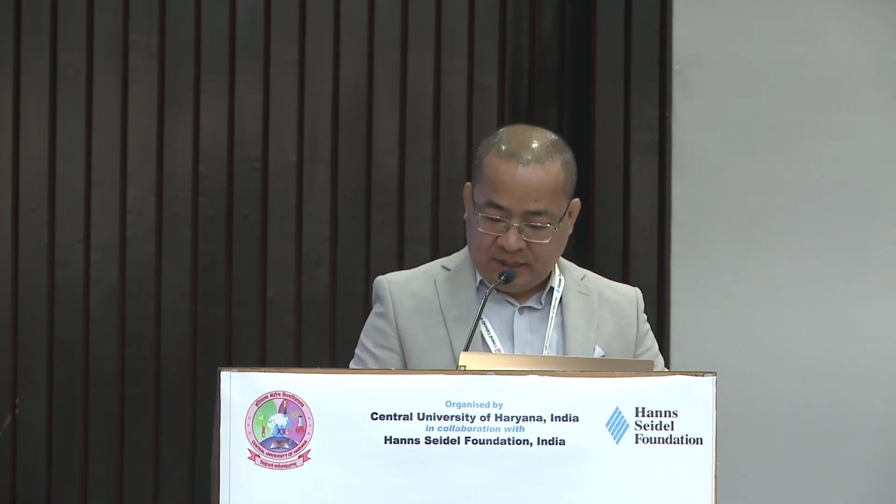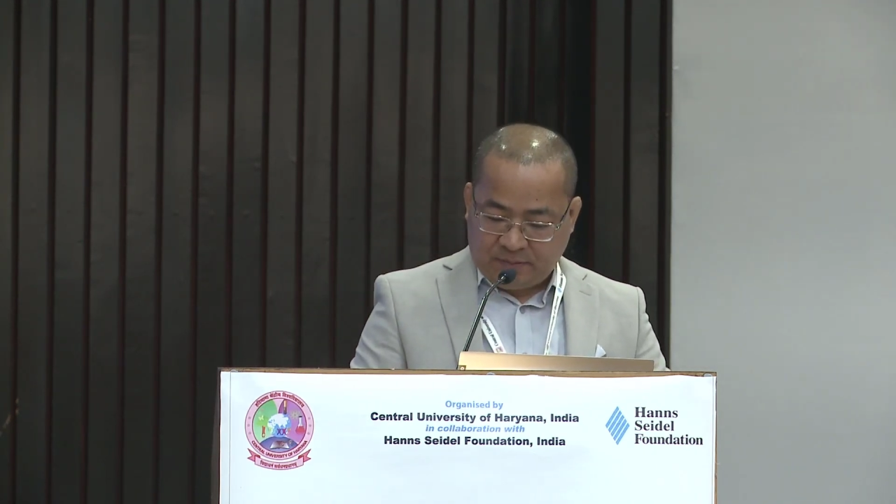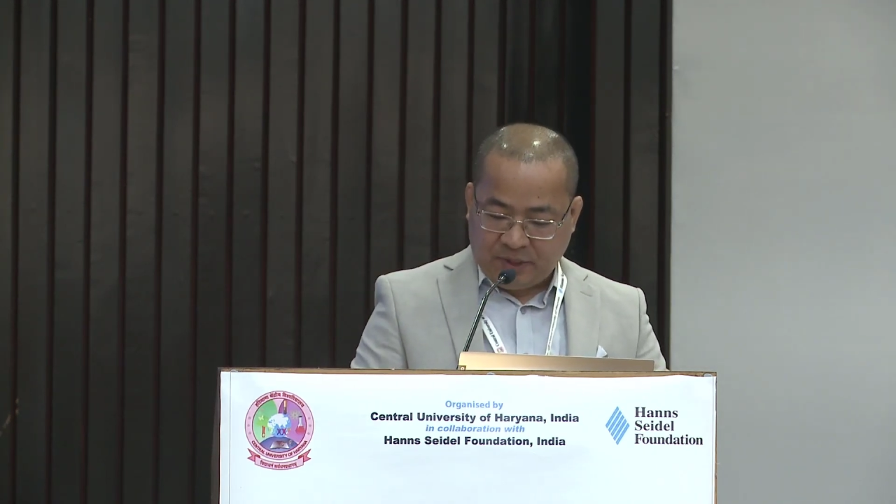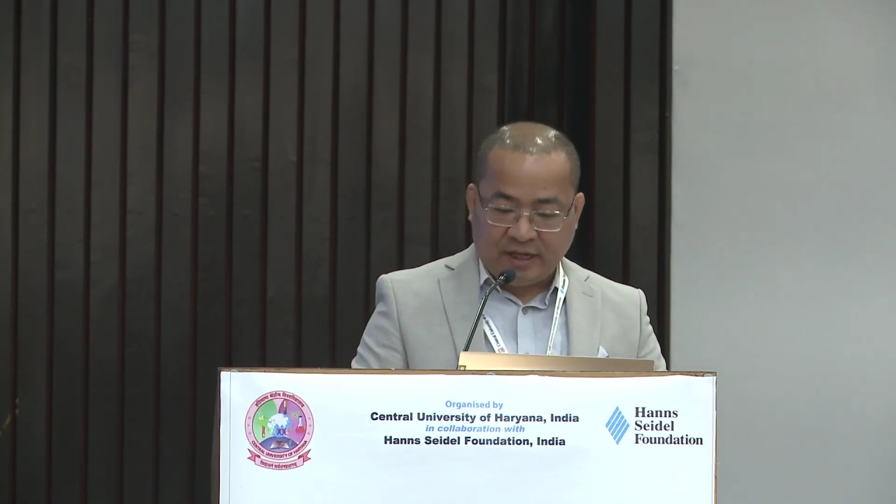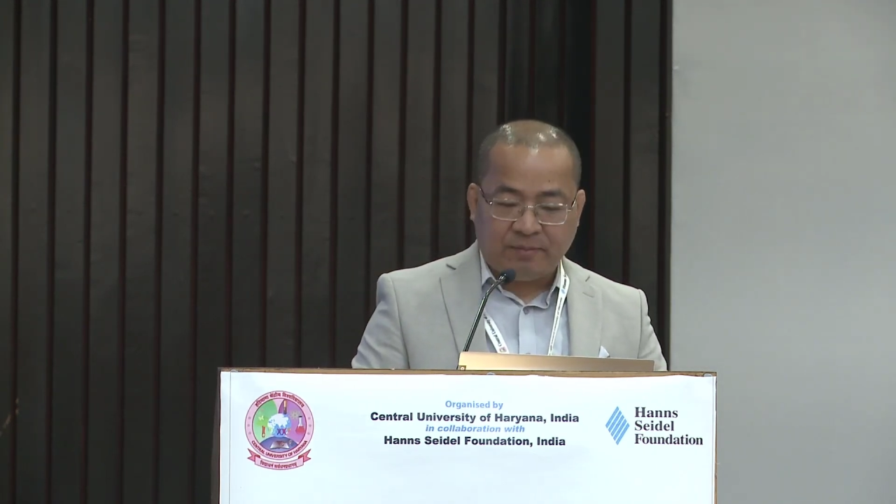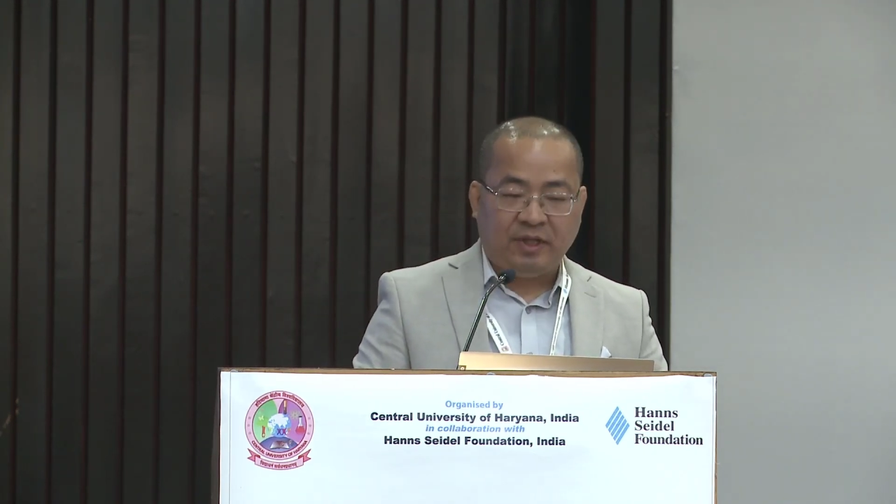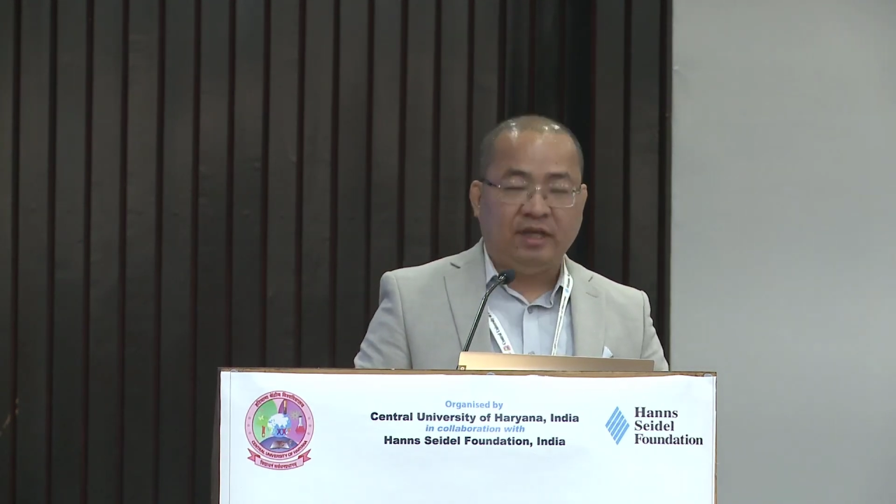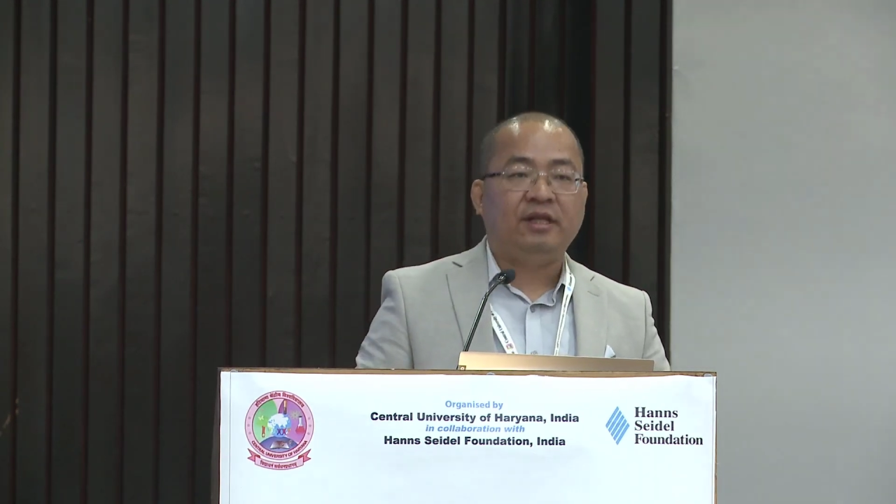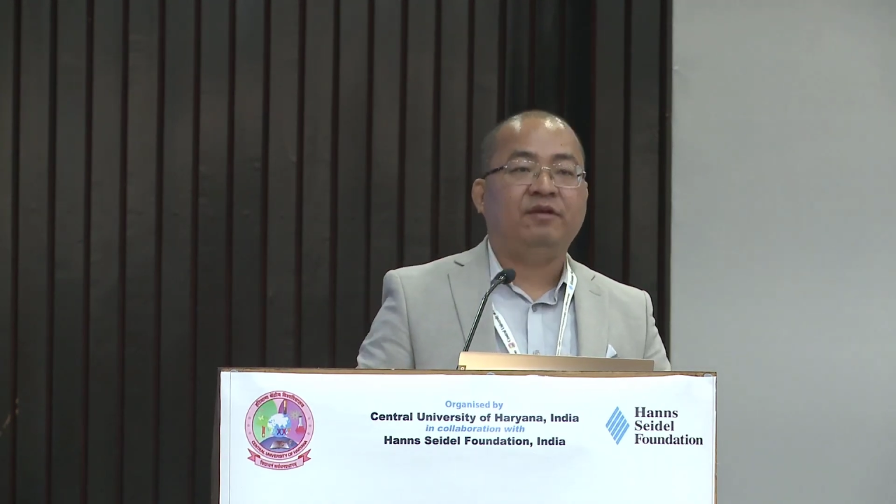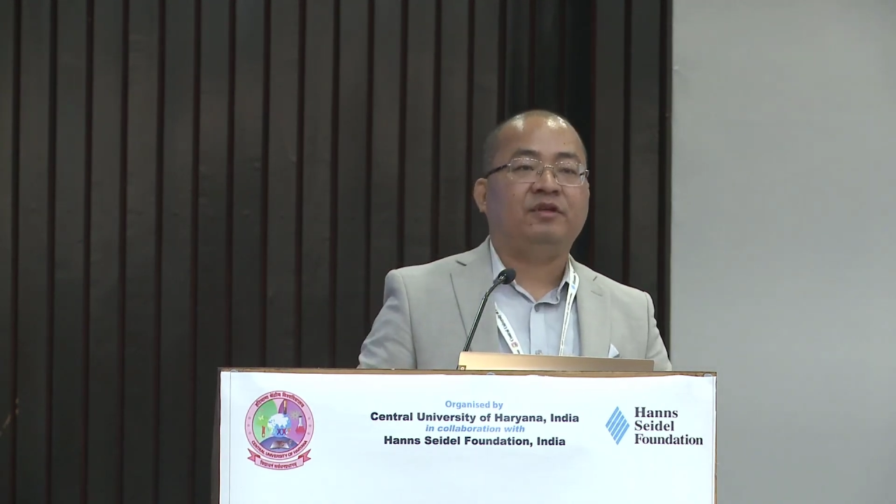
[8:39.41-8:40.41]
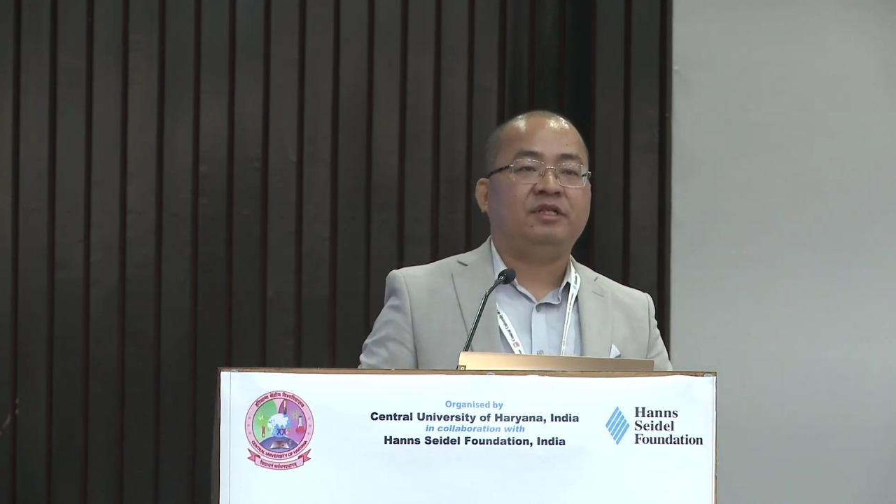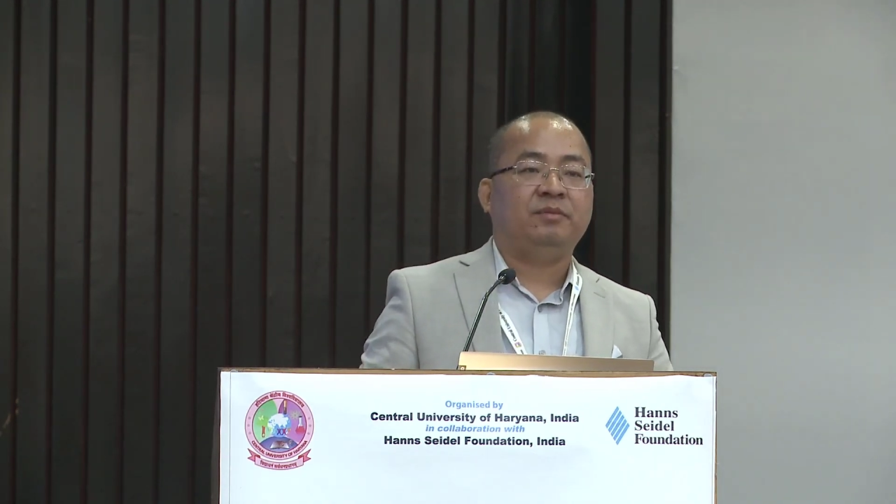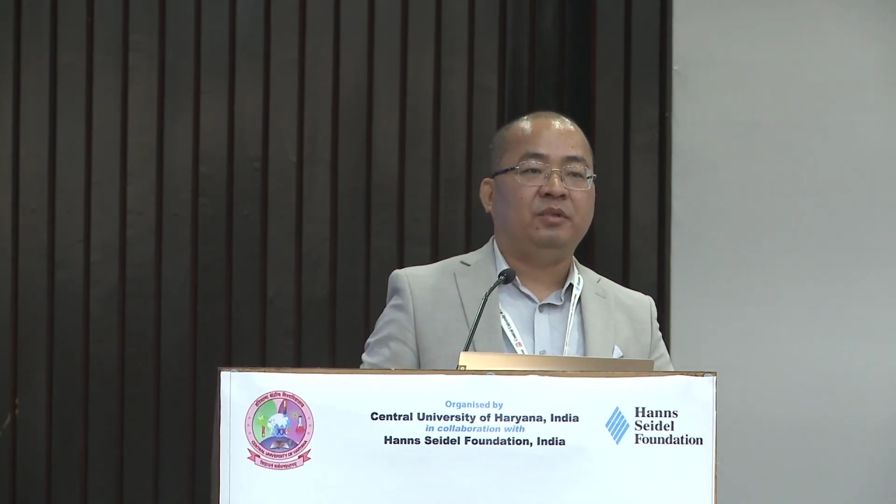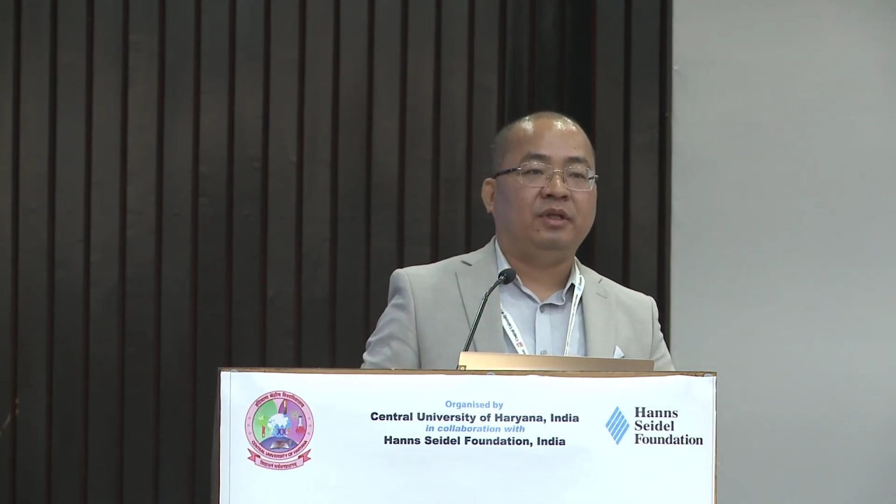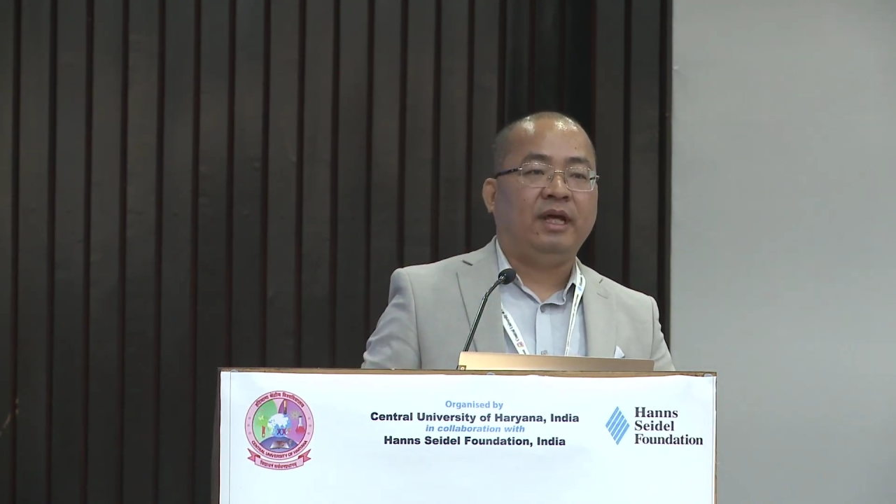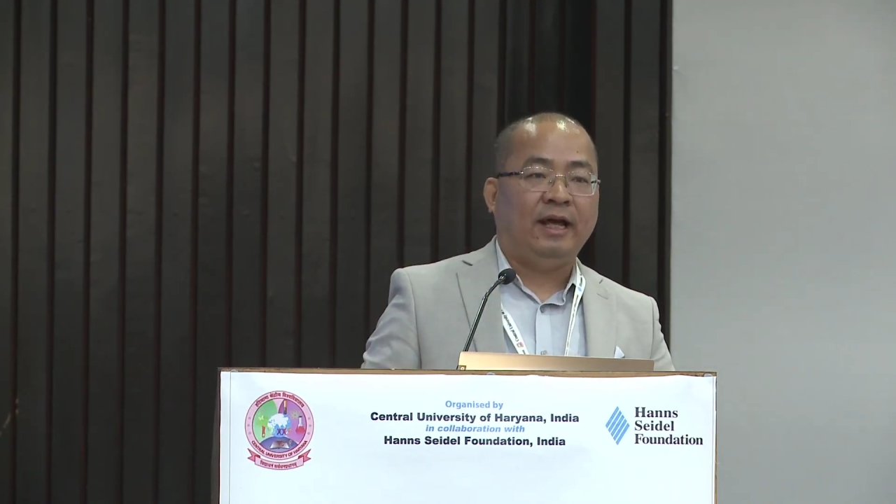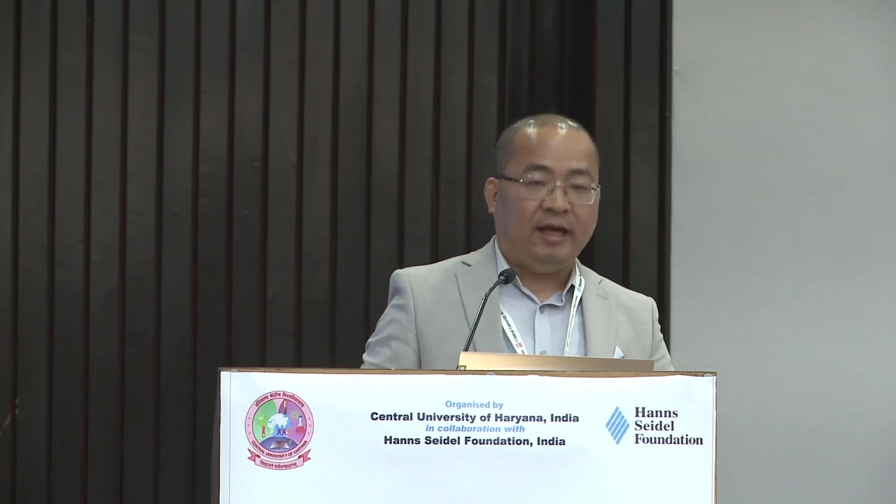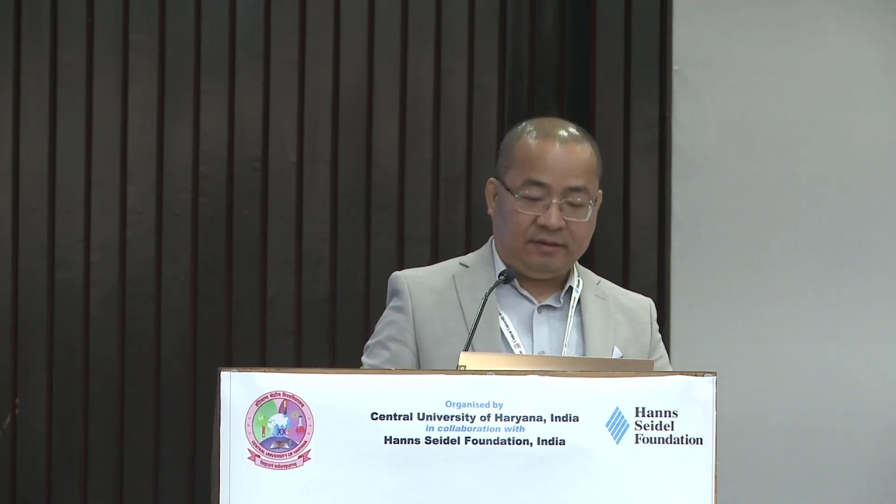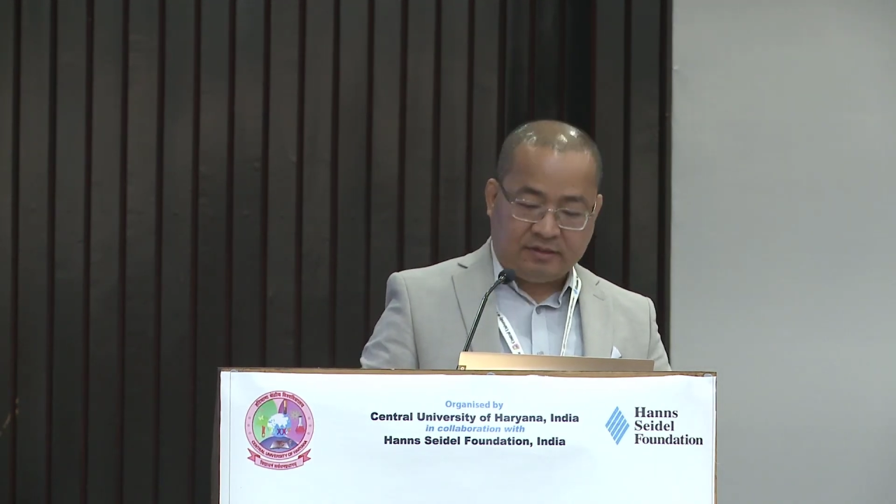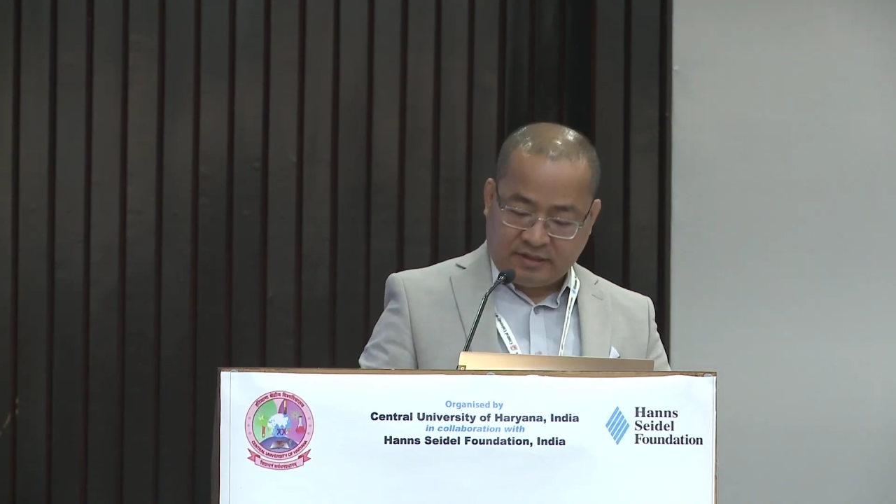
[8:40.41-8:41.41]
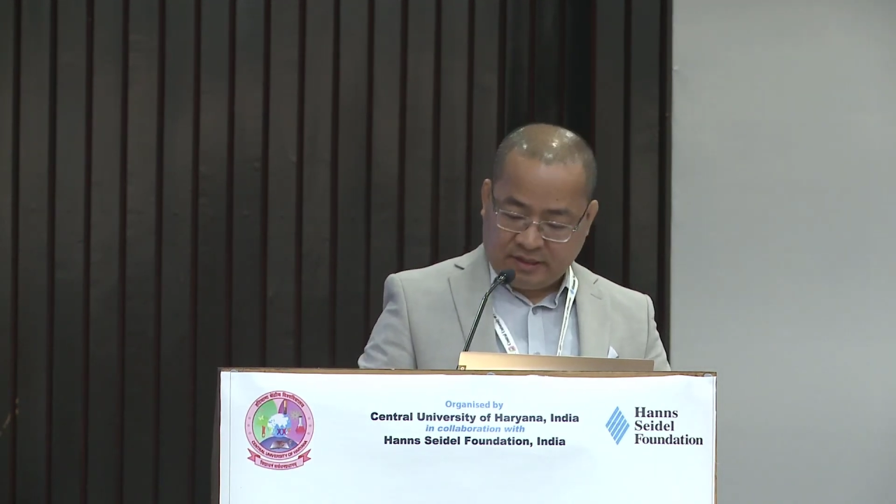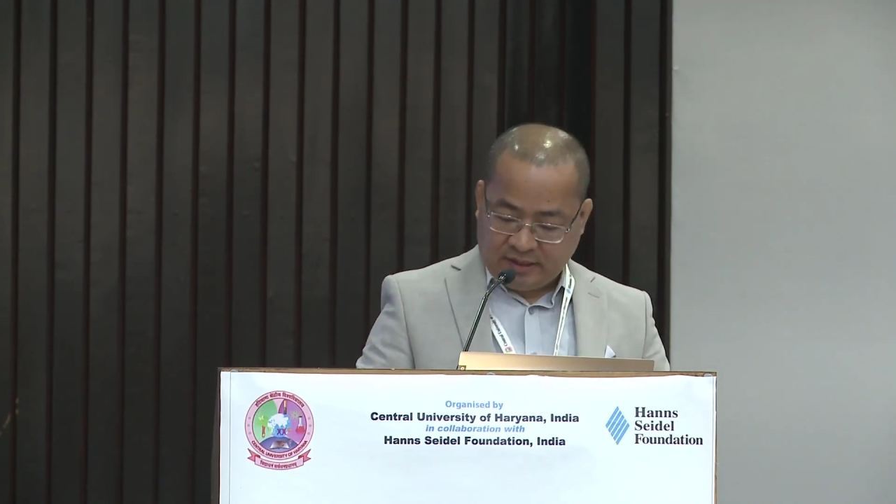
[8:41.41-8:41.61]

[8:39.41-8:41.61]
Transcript: become inevitable and